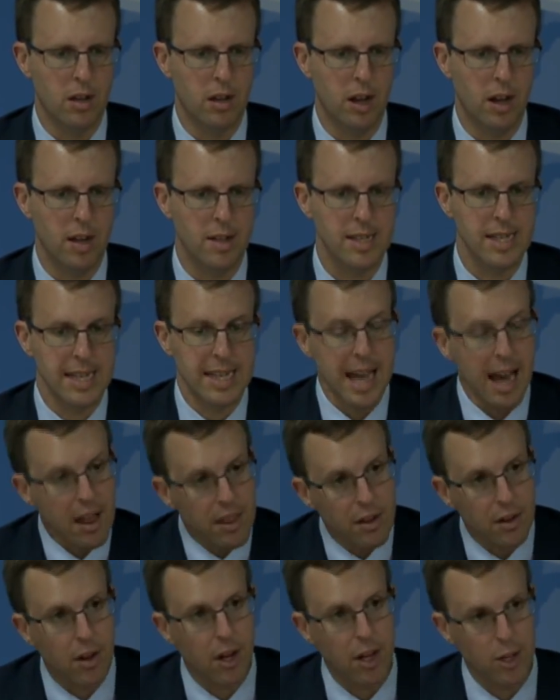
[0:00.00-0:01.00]
uh,
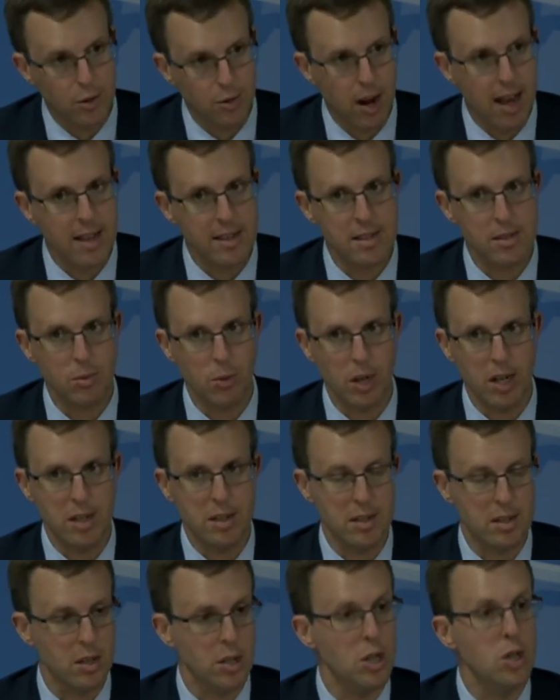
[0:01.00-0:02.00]
together address what
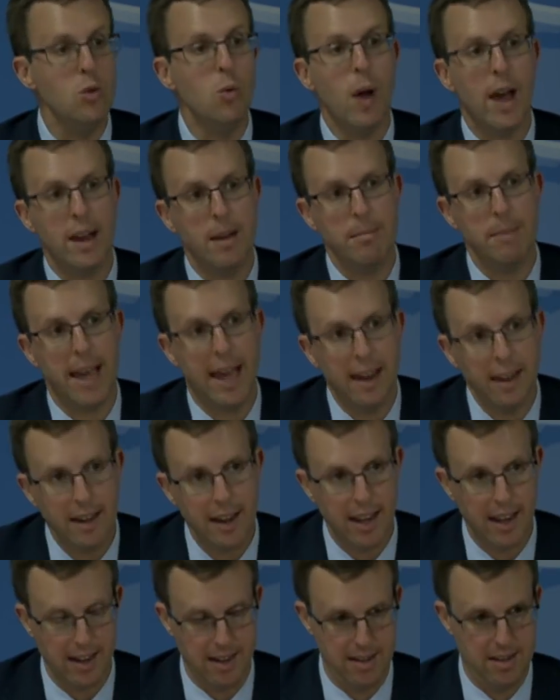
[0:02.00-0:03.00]
is a UN
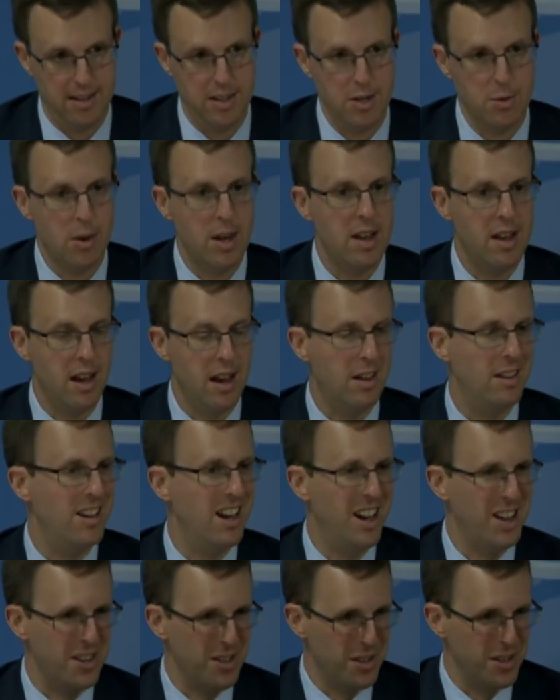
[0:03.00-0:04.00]
mandate, a UN
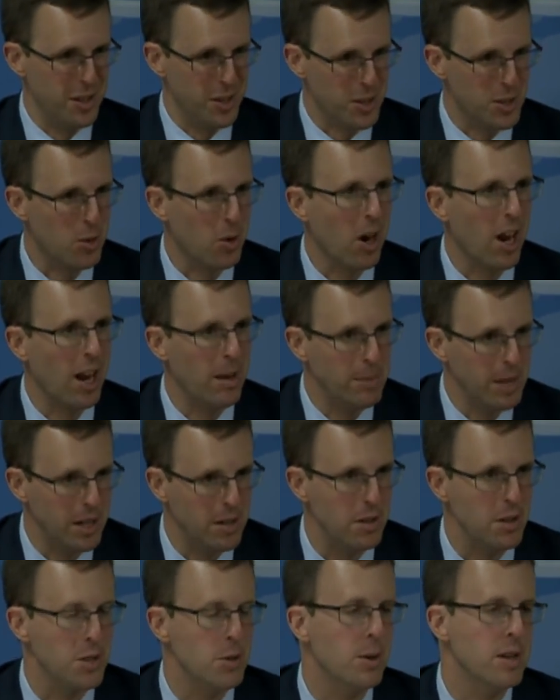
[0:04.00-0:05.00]
uh, undescribed
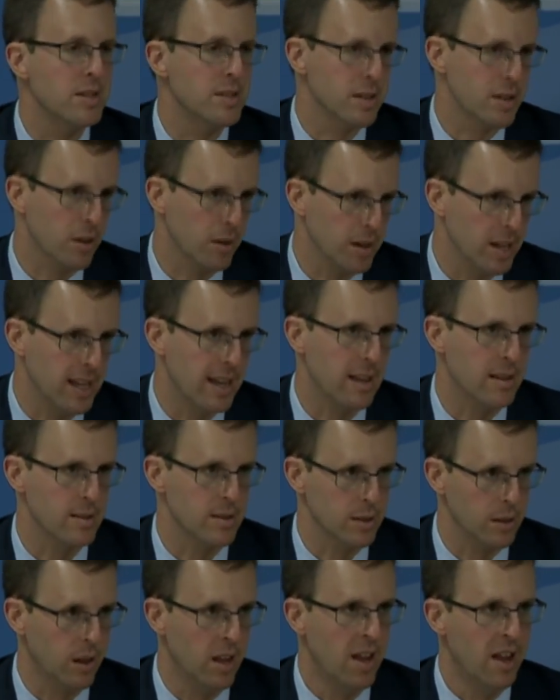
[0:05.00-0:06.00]
under UN Security
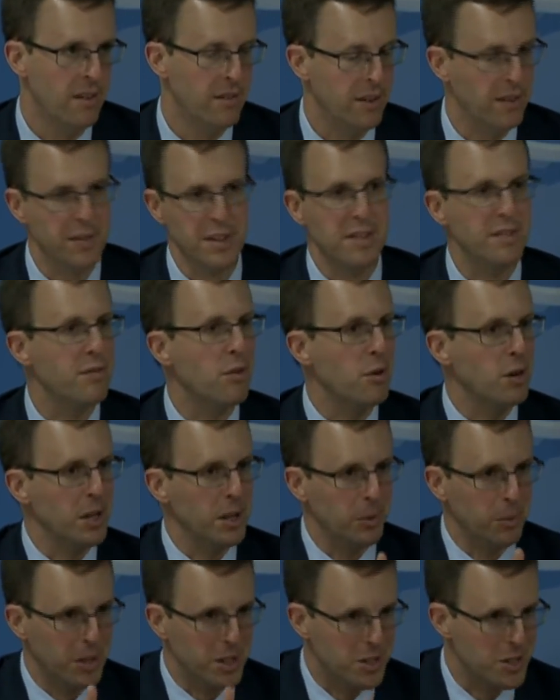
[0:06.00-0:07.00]
Council 1540,
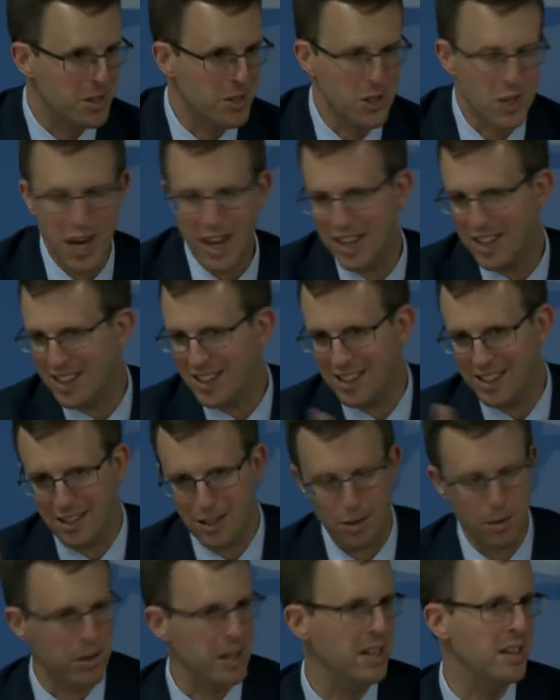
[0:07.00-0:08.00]
which China,
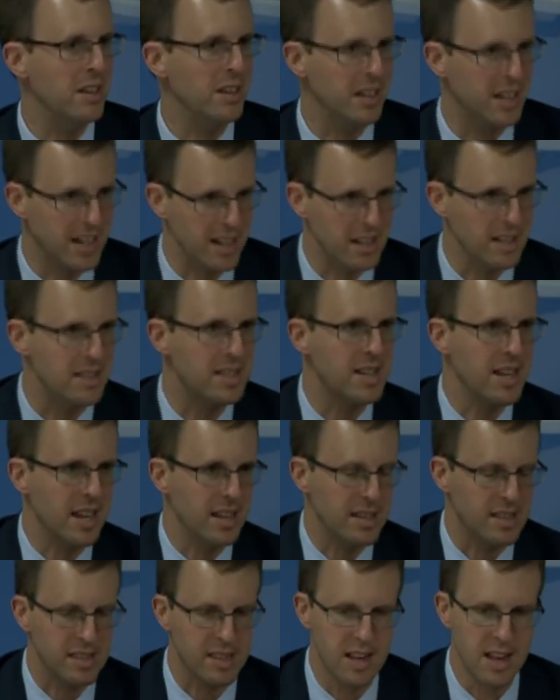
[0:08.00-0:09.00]
Korea, the United
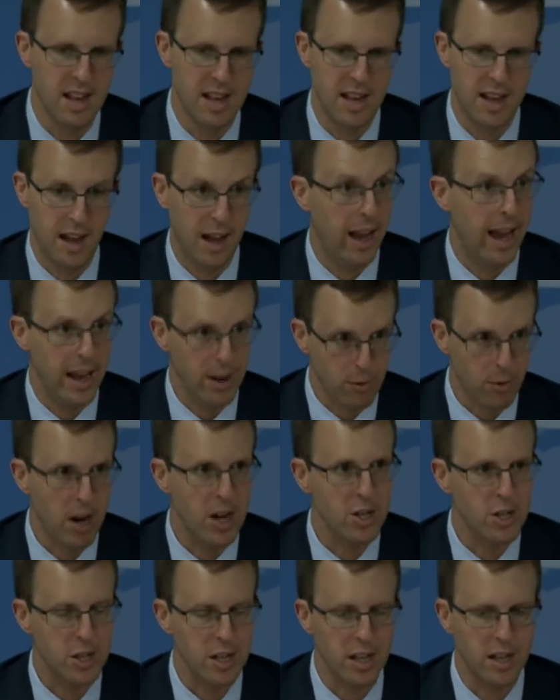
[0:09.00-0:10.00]
States, uh, and
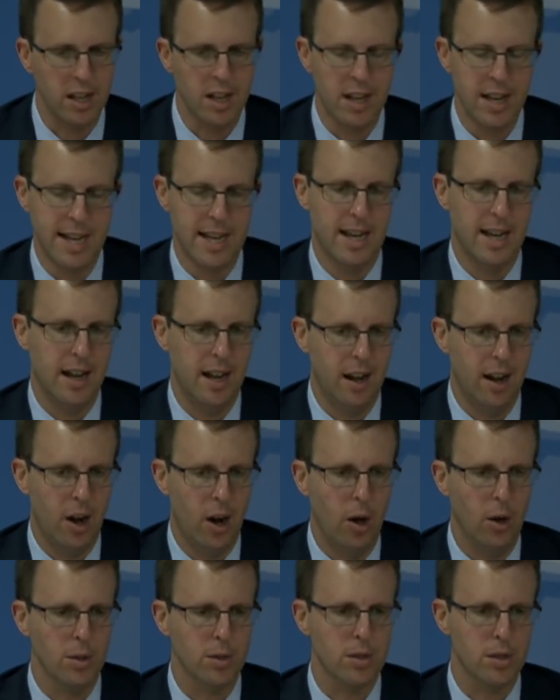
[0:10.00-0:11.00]
Russia uh,
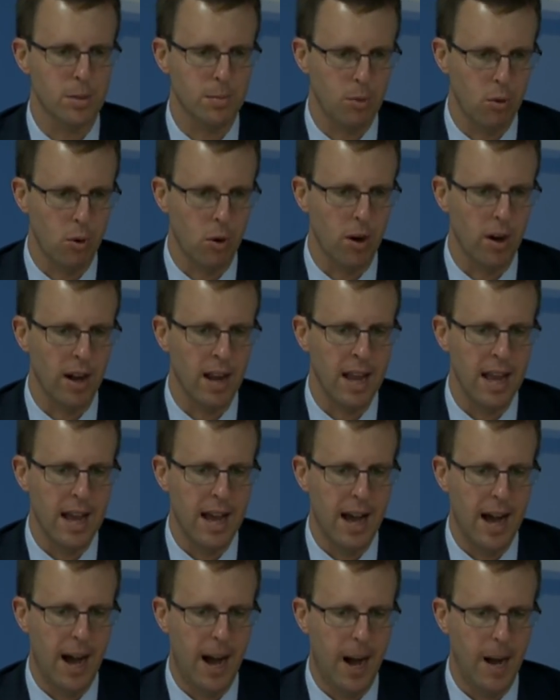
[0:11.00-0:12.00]
all support.
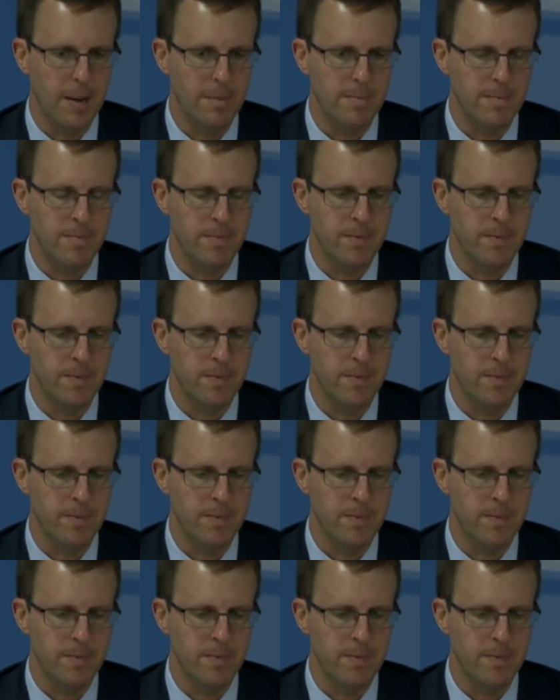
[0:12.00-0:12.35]
Um,